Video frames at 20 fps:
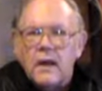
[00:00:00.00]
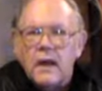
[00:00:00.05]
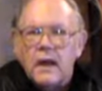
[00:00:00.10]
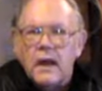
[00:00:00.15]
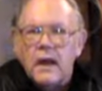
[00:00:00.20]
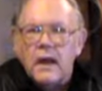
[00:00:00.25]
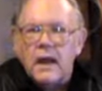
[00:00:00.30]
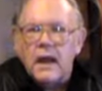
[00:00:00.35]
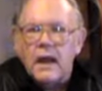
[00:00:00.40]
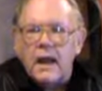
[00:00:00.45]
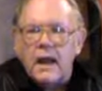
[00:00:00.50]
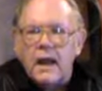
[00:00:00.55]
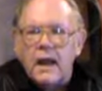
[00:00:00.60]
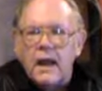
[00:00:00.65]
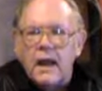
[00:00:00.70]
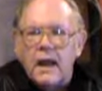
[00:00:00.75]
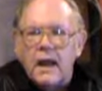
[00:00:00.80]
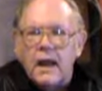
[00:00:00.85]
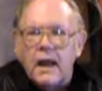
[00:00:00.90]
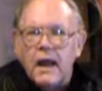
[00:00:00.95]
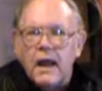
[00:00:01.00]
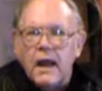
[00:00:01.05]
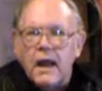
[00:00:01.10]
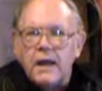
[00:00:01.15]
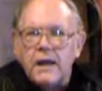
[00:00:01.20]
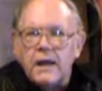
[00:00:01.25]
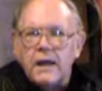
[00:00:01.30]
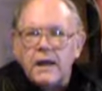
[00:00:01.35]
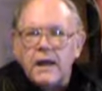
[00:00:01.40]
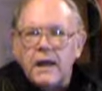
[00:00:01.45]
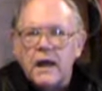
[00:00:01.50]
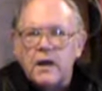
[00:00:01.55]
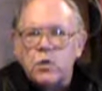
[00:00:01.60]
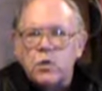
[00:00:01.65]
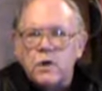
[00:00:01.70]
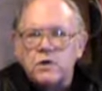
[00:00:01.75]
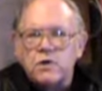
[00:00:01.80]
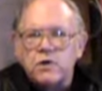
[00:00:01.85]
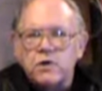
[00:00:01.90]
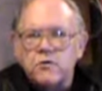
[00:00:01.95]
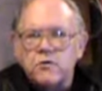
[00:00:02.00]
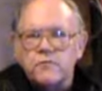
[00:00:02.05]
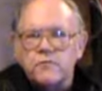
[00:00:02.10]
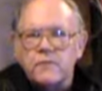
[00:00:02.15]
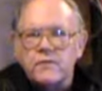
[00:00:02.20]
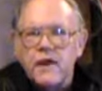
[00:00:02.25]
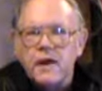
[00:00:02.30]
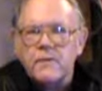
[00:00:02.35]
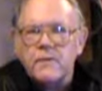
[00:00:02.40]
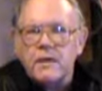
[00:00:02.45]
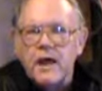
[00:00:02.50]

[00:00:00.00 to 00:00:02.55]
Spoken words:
And he had questions for them,